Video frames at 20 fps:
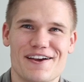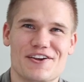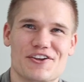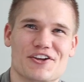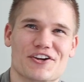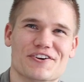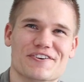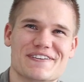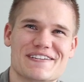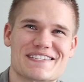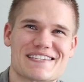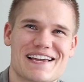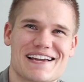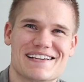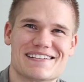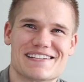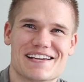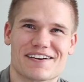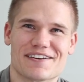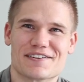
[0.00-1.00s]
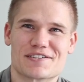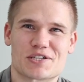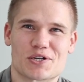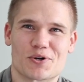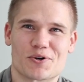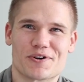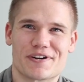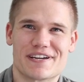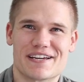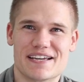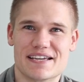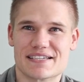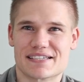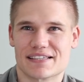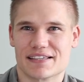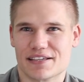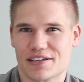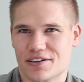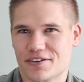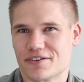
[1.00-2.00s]
Your assigned territory is
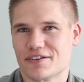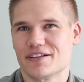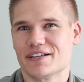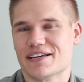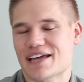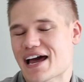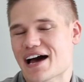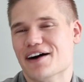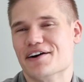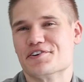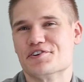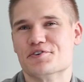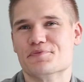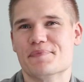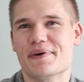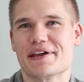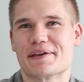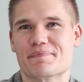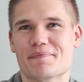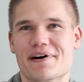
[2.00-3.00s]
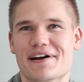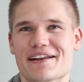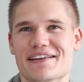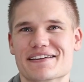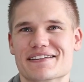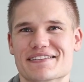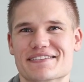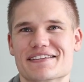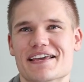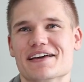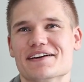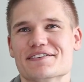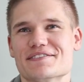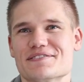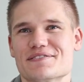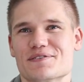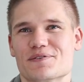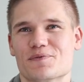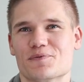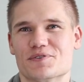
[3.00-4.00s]
literally how you make money in
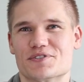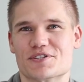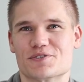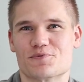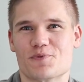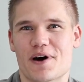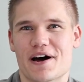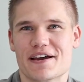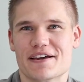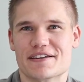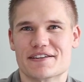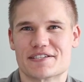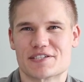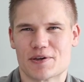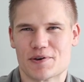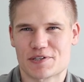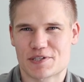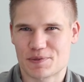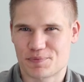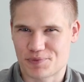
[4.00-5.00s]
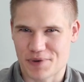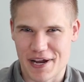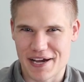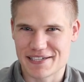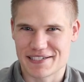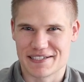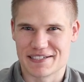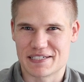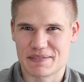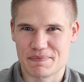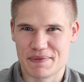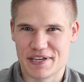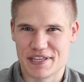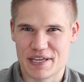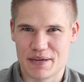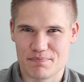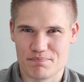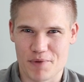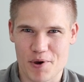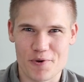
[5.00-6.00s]
sales, which is why it's so surprising to me
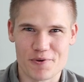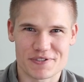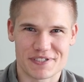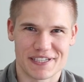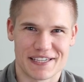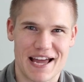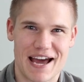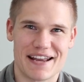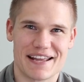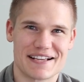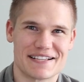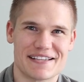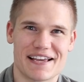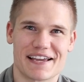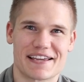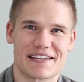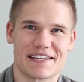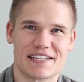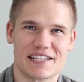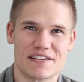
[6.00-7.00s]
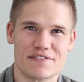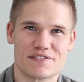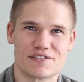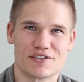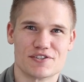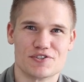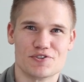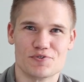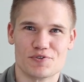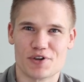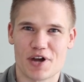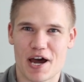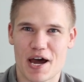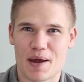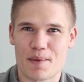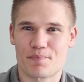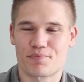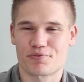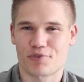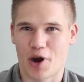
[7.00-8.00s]
that most account executives do
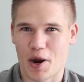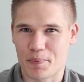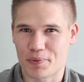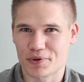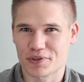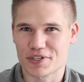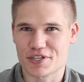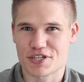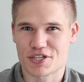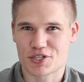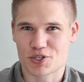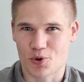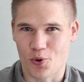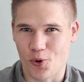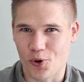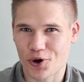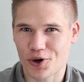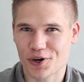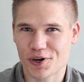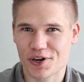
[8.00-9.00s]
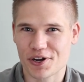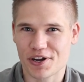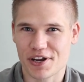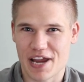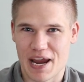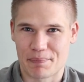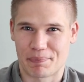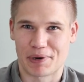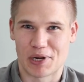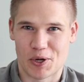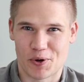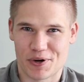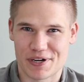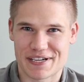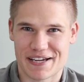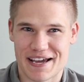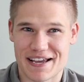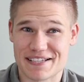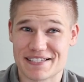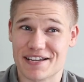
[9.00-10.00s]
not properly score and
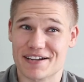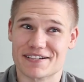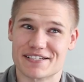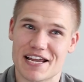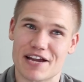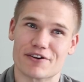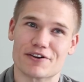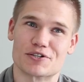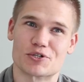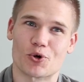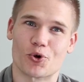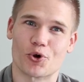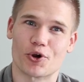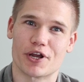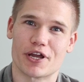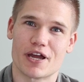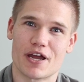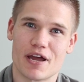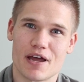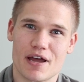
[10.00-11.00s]
prioritize their territory.